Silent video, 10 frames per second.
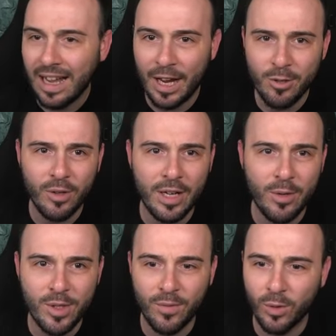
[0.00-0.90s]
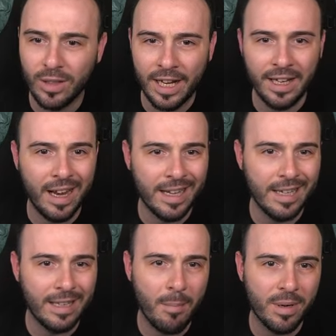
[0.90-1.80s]
I usually use food. I, I
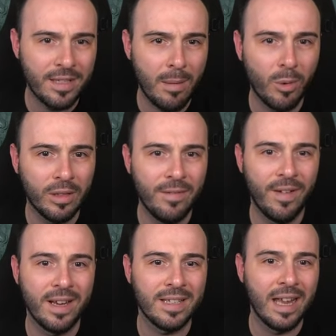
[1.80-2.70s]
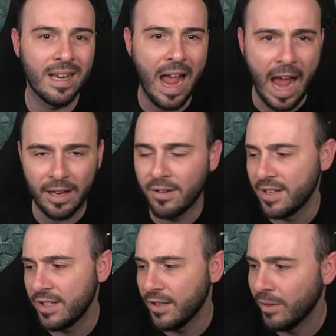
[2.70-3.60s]
gain 10% more defense and uh,
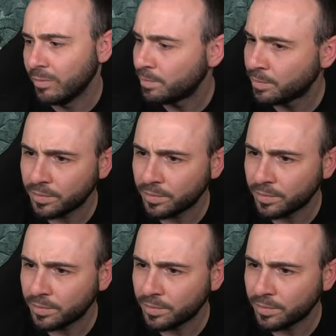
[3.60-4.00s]
accuracy, you know.